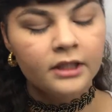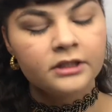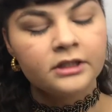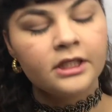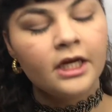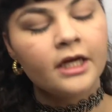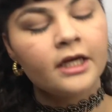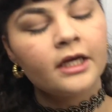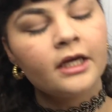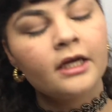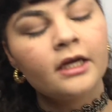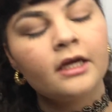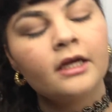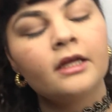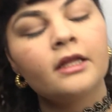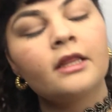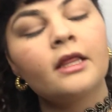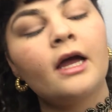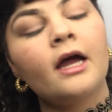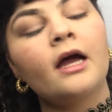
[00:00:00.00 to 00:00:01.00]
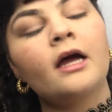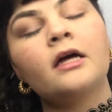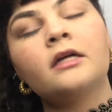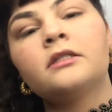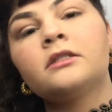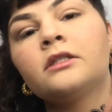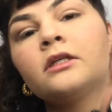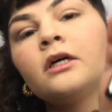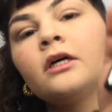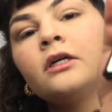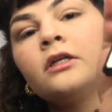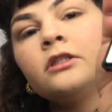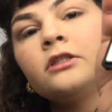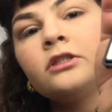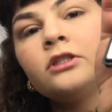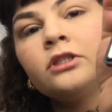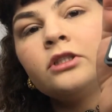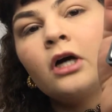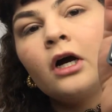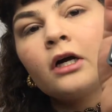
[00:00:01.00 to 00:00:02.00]
taking that
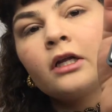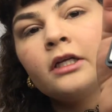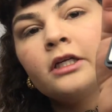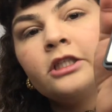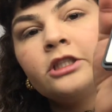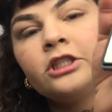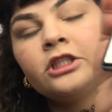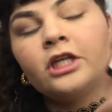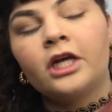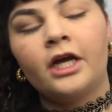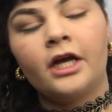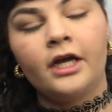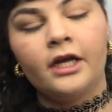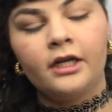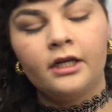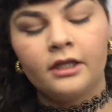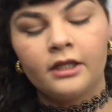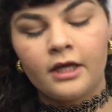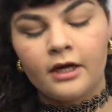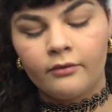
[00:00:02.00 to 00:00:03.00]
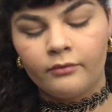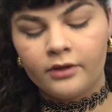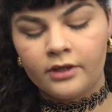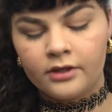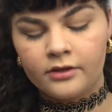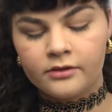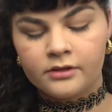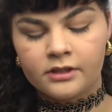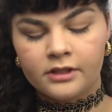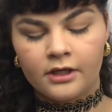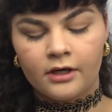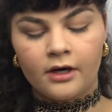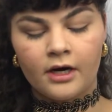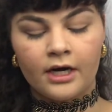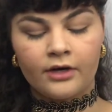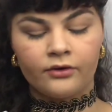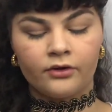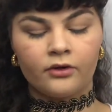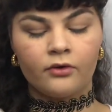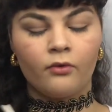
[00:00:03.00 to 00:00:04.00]
chocolate shade that we used in our
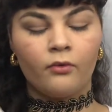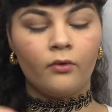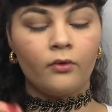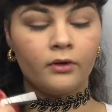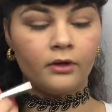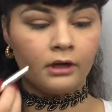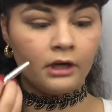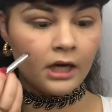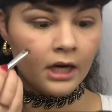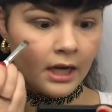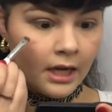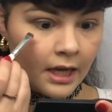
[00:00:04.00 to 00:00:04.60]
outer corner,